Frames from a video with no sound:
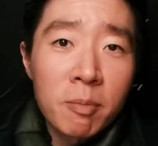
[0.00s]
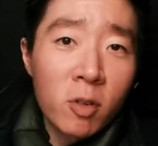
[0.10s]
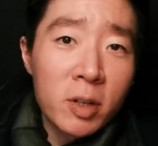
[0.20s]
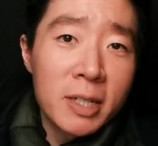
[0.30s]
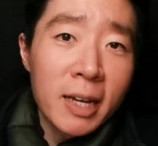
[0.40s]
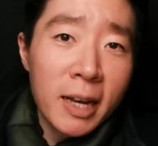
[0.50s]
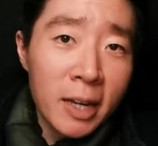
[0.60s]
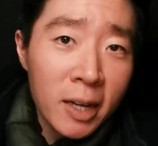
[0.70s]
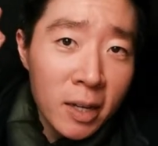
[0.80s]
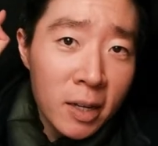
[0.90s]
up for
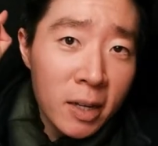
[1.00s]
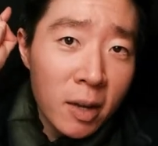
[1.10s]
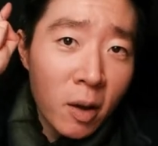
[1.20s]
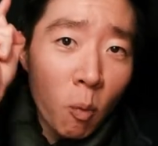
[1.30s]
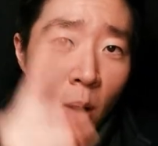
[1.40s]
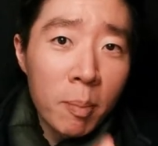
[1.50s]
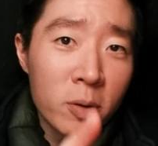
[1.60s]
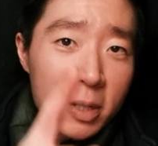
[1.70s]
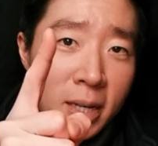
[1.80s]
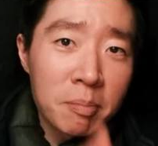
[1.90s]
today.
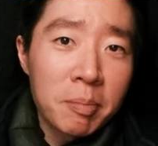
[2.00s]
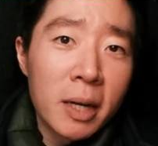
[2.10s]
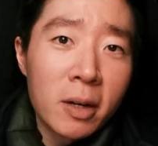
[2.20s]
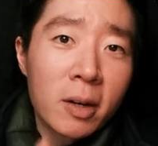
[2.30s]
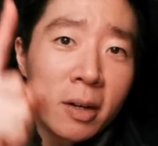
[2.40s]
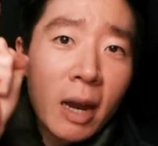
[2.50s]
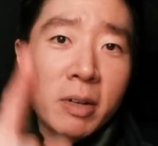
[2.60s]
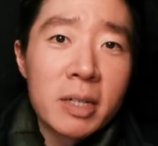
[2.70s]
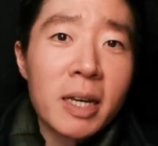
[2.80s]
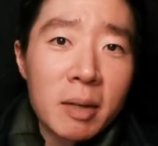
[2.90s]
1% better
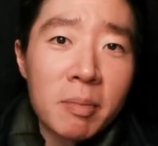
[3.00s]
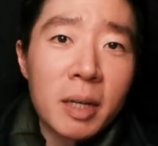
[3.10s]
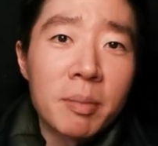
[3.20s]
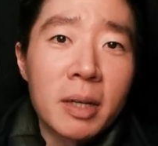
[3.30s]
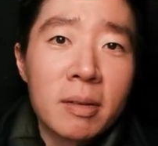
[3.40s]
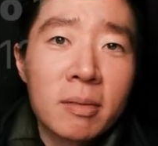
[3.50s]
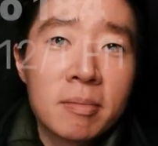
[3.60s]
every day, baby.